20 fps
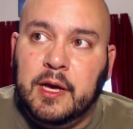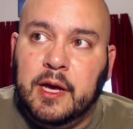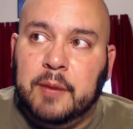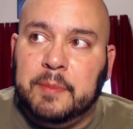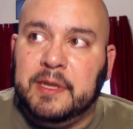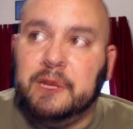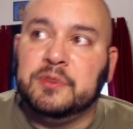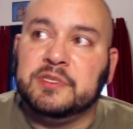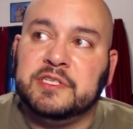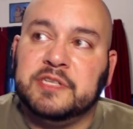I
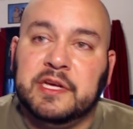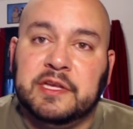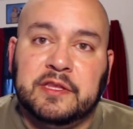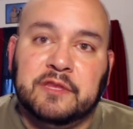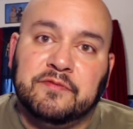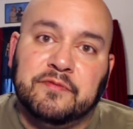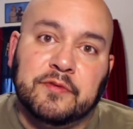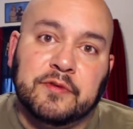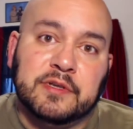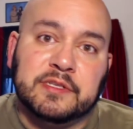mean, it was
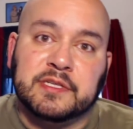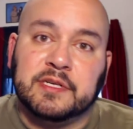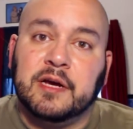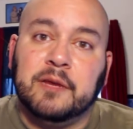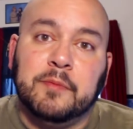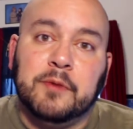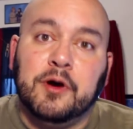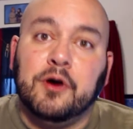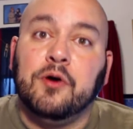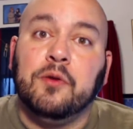nothing for us to
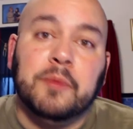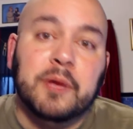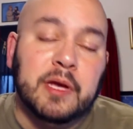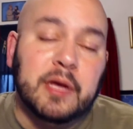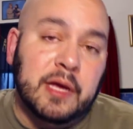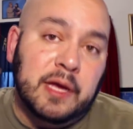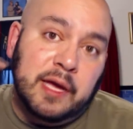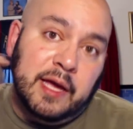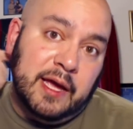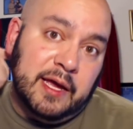come home
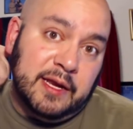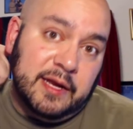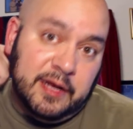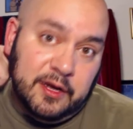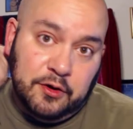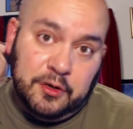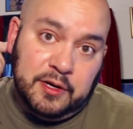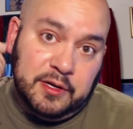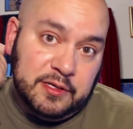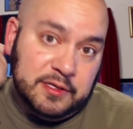and
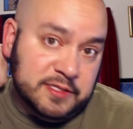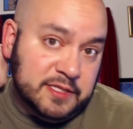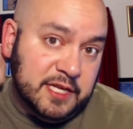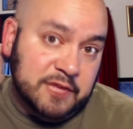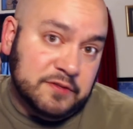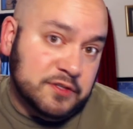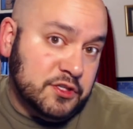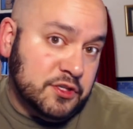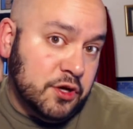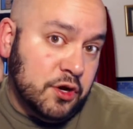hearing
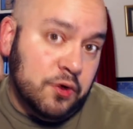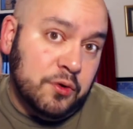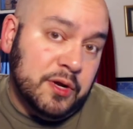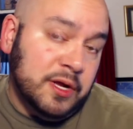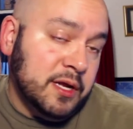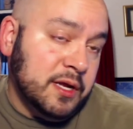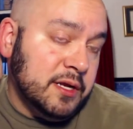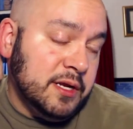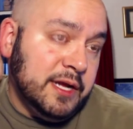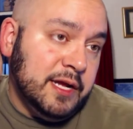Steve
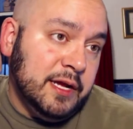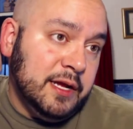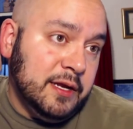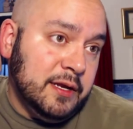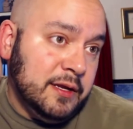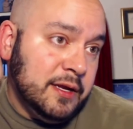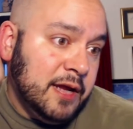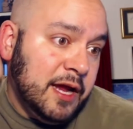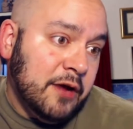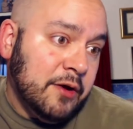Stone
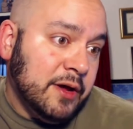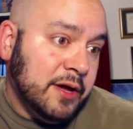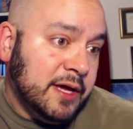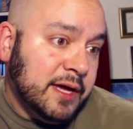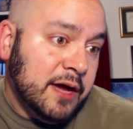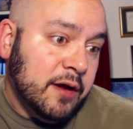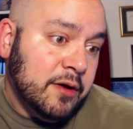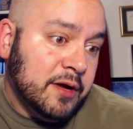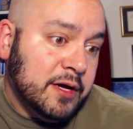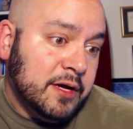and Harry
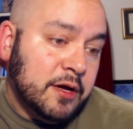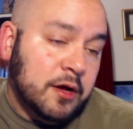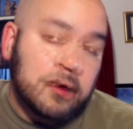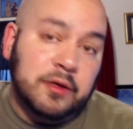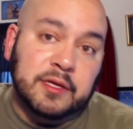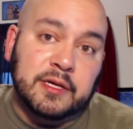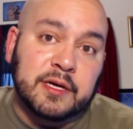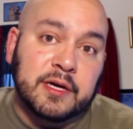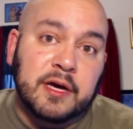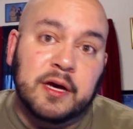Carey
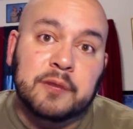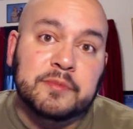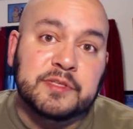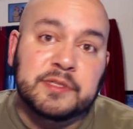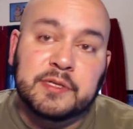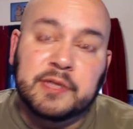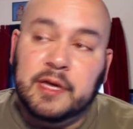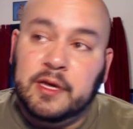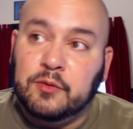calling the Cubs